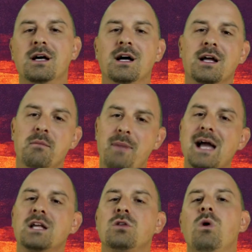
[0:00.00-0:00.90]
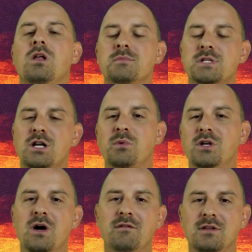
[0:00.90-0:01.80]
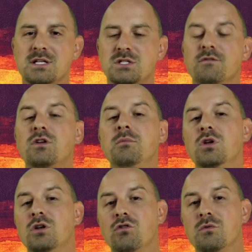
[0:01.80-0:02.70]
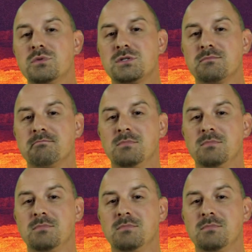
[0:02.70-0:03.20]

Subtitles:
Again, back at the Welcome Center, we do have a list of community groups.